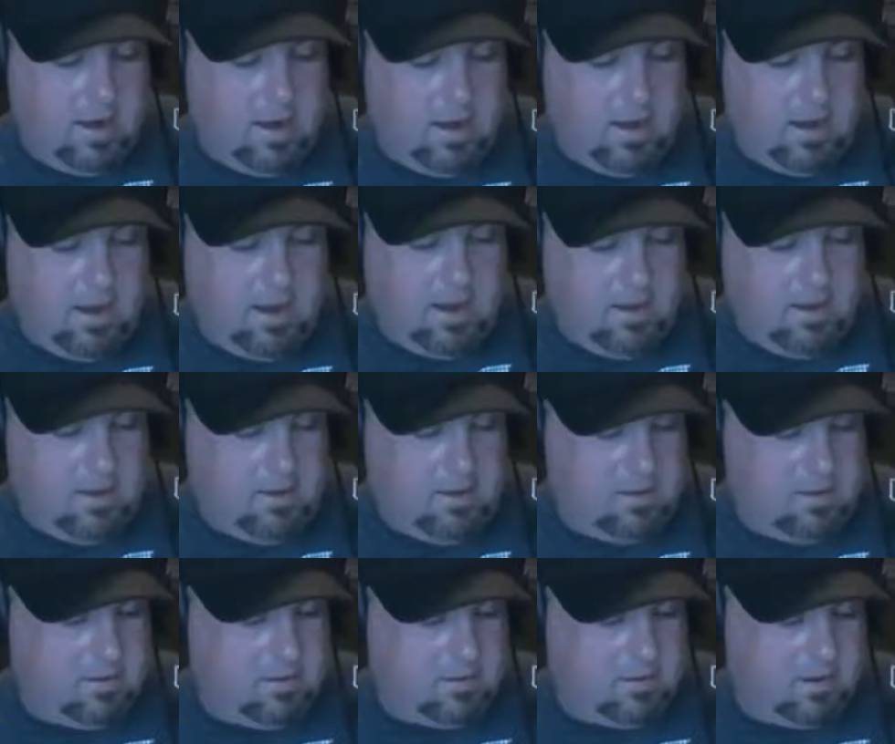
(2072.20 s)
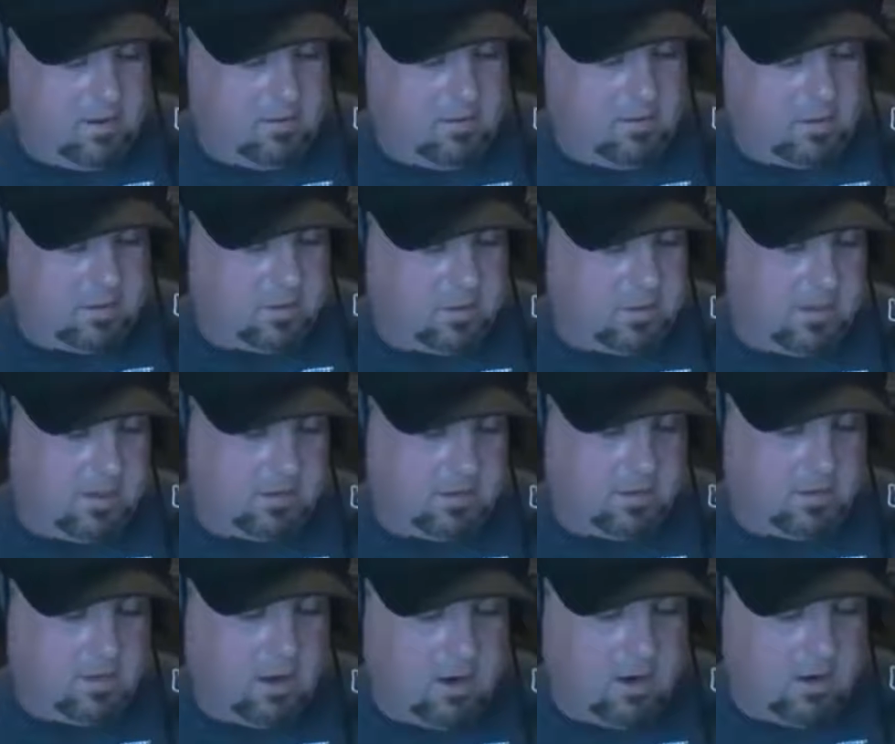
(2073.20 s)
uh, uh, just looking at
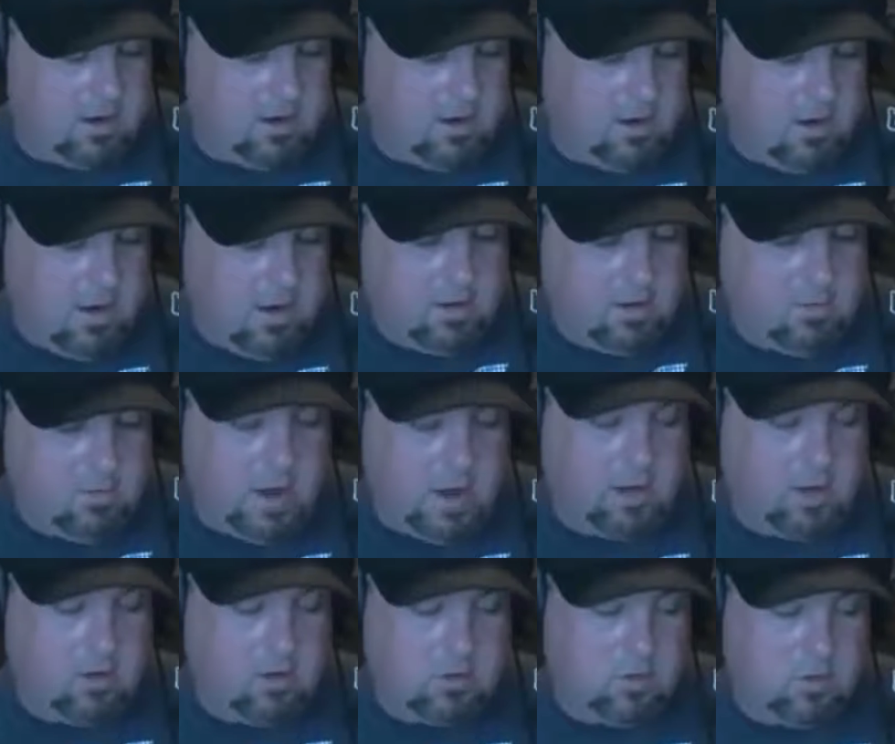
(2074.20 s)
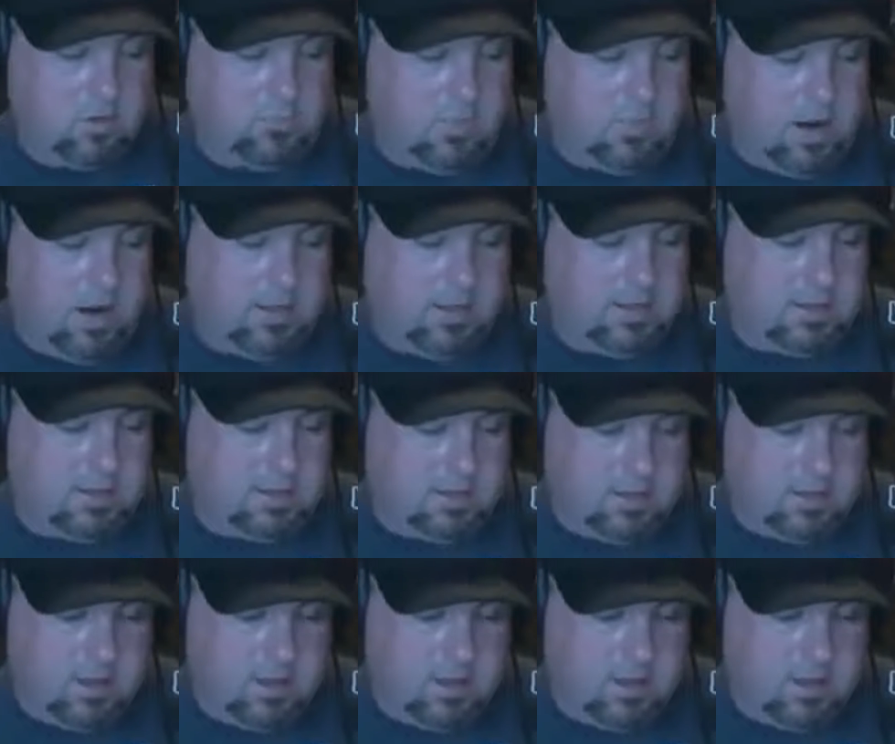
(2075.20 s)
the card here, Ryan Couture fights.